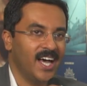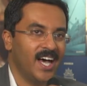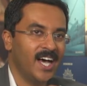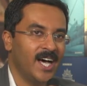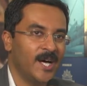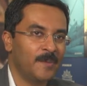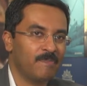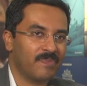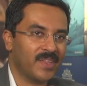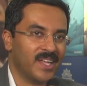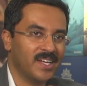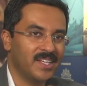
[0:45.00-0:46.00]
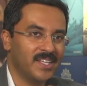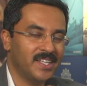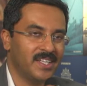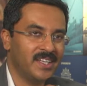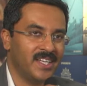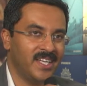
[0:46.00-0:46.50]
Uh,
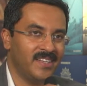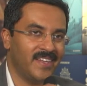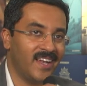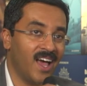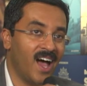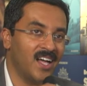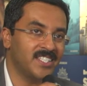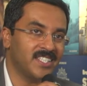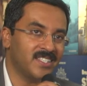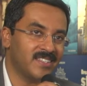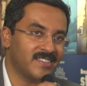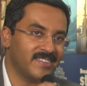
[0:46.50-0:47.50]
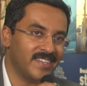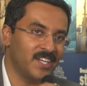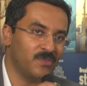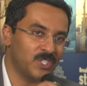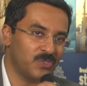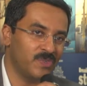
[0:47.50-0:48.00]
the larger
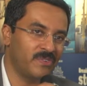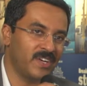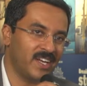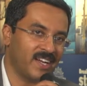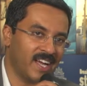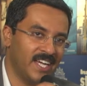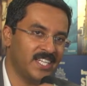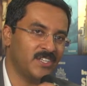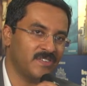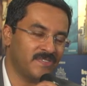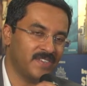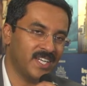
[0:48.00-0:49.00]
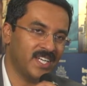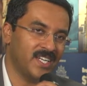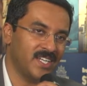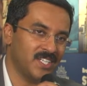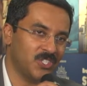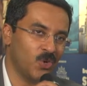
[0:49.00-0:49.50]
thing which we were kind of
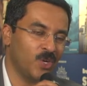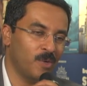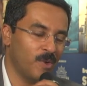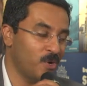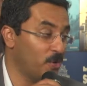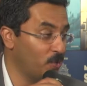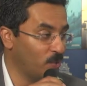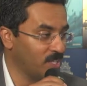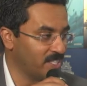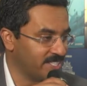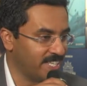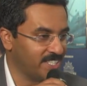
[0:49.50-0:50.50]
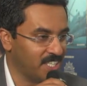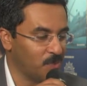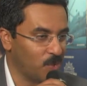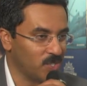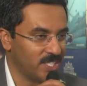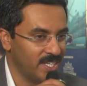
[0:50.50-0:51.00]
talking about during the session
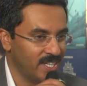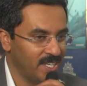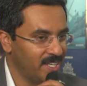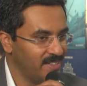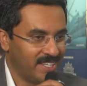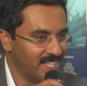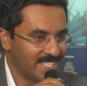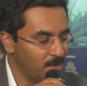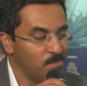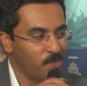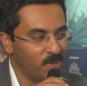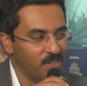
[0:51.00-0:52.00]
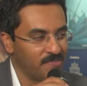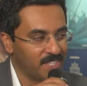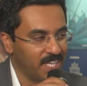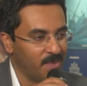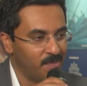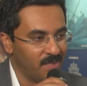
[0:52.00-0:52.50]
was that at some point of
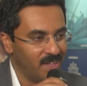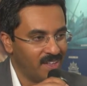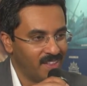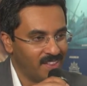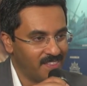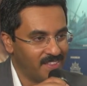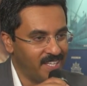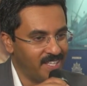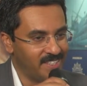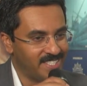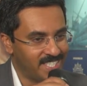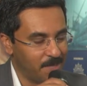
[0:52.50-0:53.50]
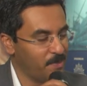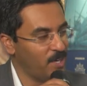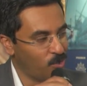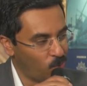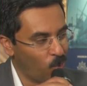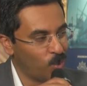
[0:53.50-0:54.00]
time, the
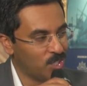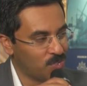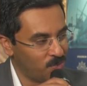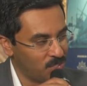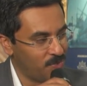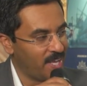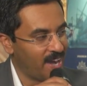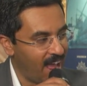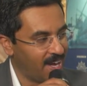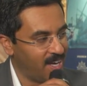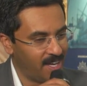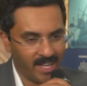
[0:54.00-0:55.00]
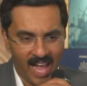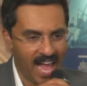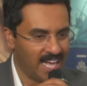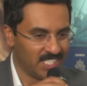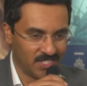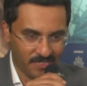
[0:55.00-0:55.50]
typical roles which we are handling
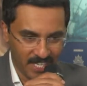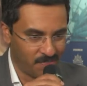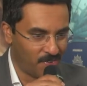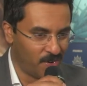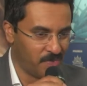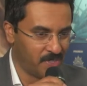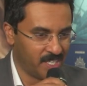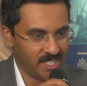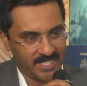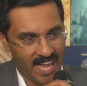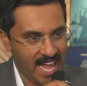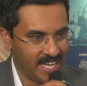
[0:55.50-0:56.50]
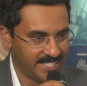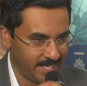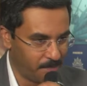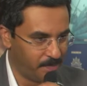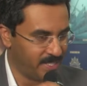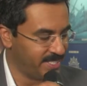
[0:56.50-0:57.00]
as freight forwarders, as
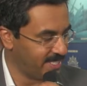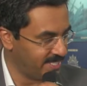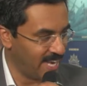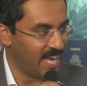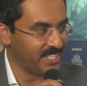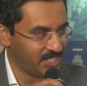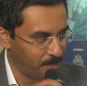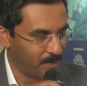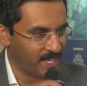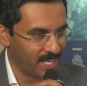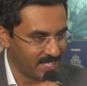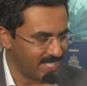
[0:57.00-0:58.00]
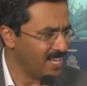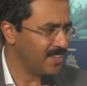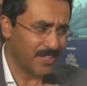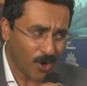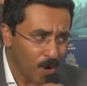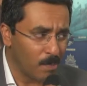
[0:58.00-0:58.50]
EPCs, as shipping lines,
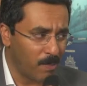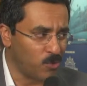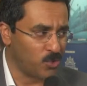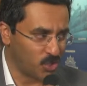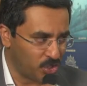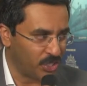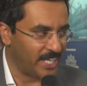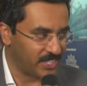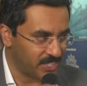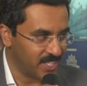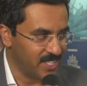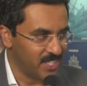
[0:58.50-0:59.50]
they're all bound to change.